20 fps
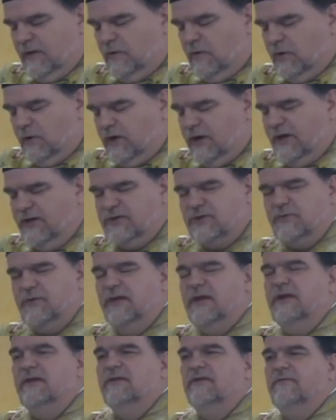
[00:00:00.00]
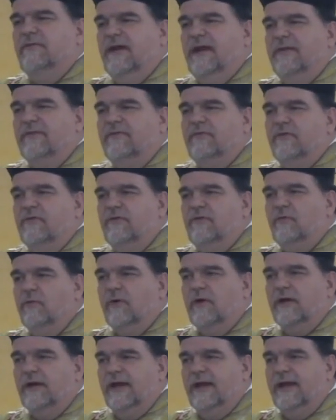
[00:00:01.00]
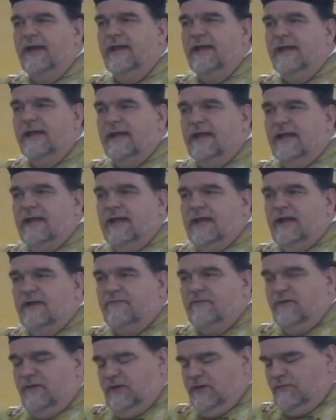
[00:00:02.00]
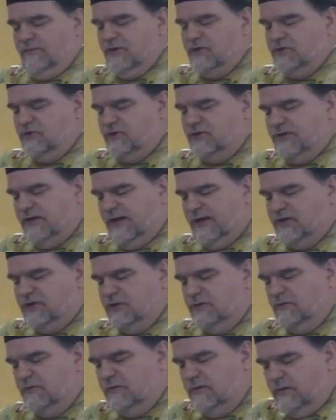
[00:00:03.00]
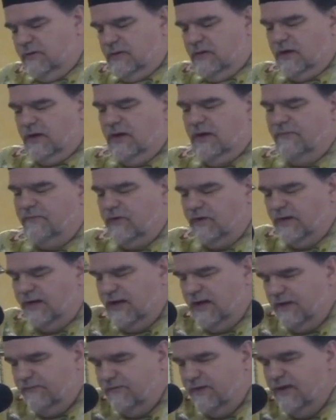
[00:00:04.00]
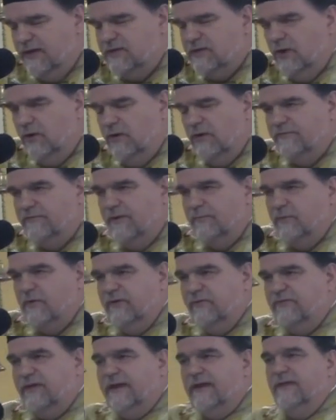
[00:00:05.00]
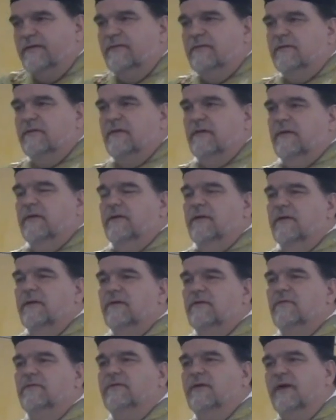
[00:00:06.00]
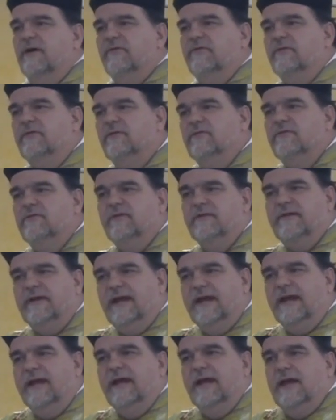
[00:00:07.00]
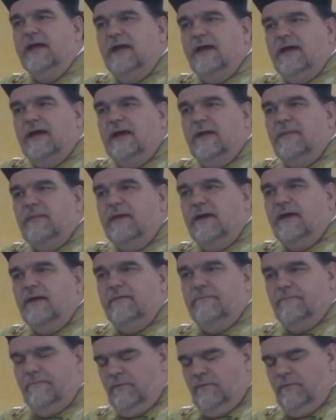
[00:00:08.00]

all consecrated in advance to Our Lady in front of the original statue of Our Lady of Quito on February second in uh, two thousand thirteen. And then